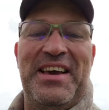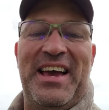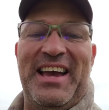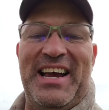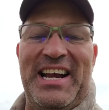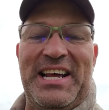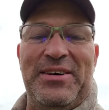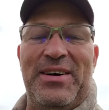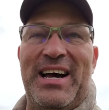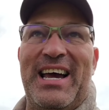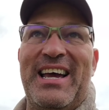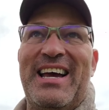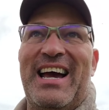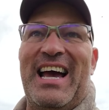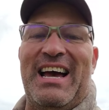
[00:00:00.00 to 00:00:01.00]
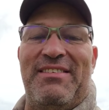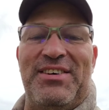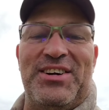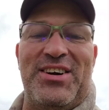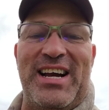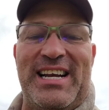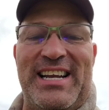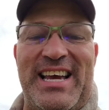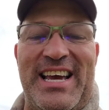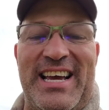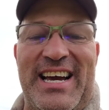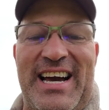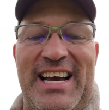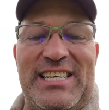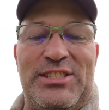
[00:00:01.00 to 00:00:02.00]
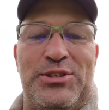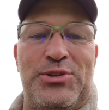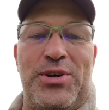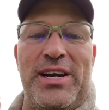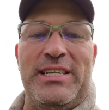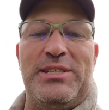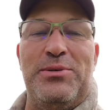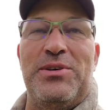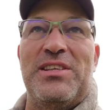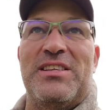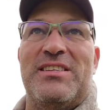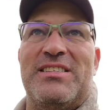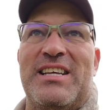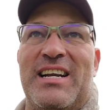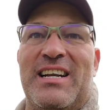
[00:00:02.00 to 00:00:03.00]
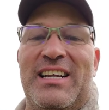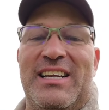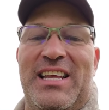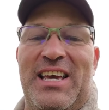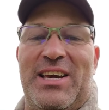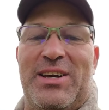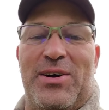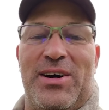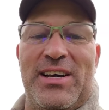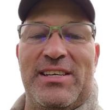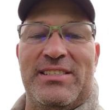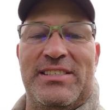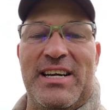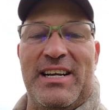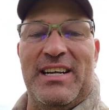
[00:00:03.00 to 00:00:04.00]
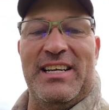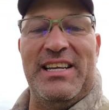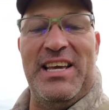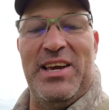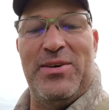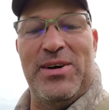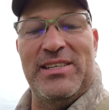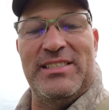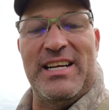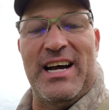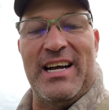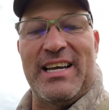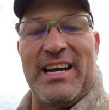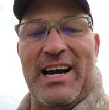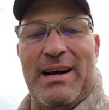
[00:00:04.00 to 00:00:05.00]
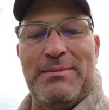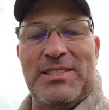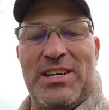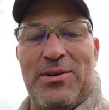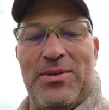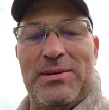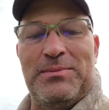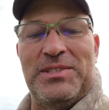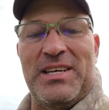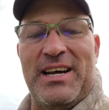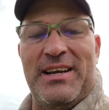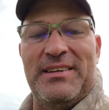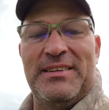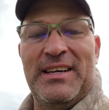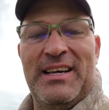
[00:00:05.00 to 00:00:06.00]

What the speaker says: Anyway, have a great day, guys. Tracy with Deadly Decoys. DeadlyDecoys.com is our website.